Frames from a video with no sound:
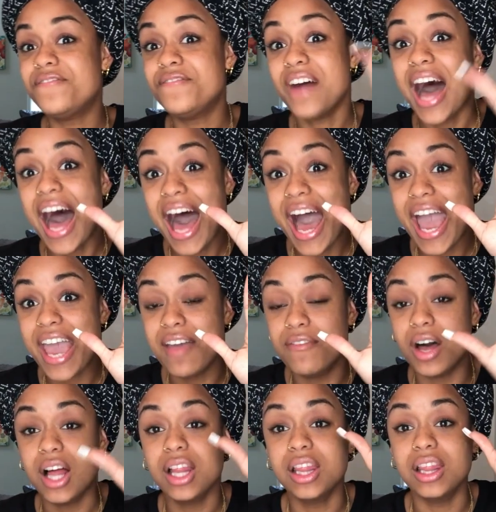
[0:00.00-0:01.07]

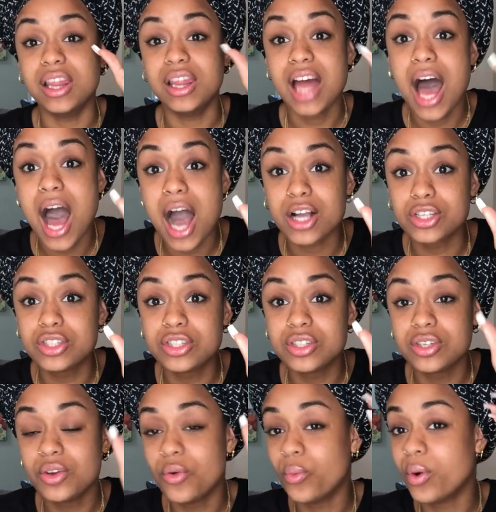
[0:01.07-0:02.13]
5 locks
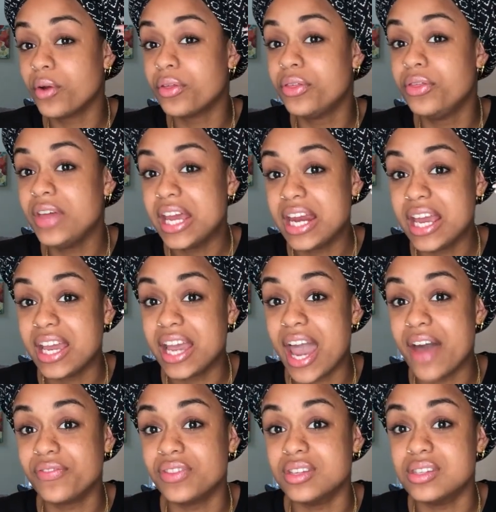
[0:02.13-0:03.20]
were thinning
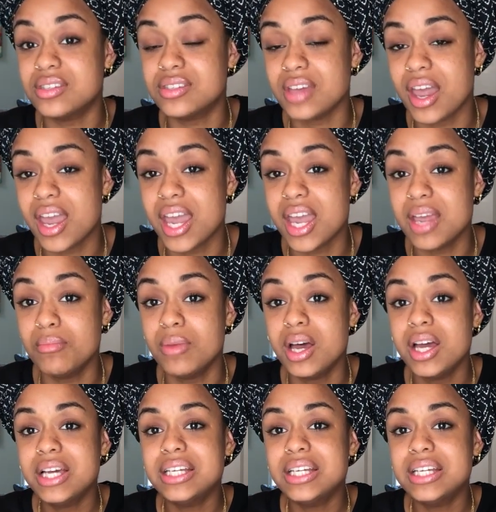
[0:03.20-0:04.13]
at the same